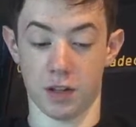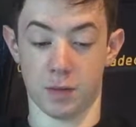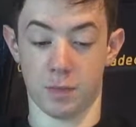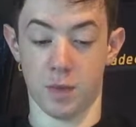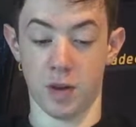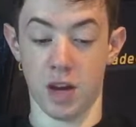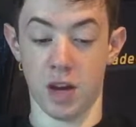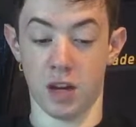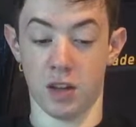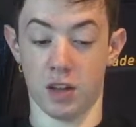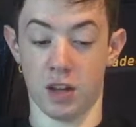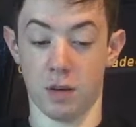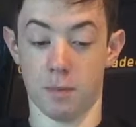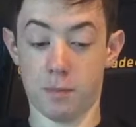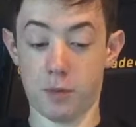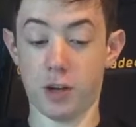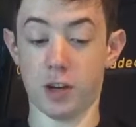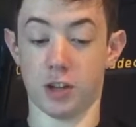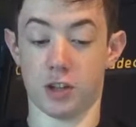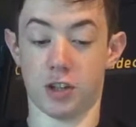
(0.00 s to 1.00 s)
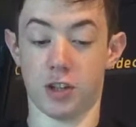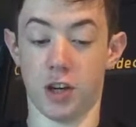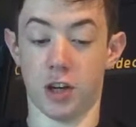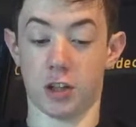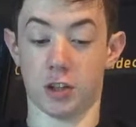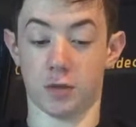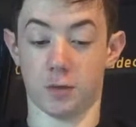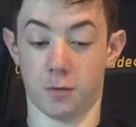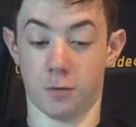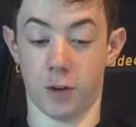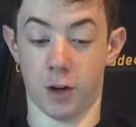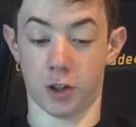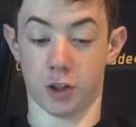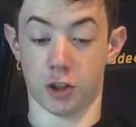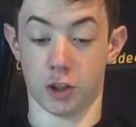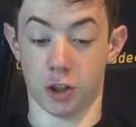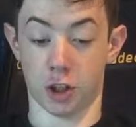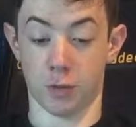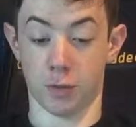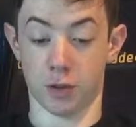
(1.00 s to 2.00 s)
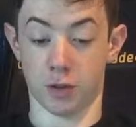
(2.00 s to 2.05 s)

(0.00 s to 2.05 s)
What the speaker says: these being the British, Dutch, French,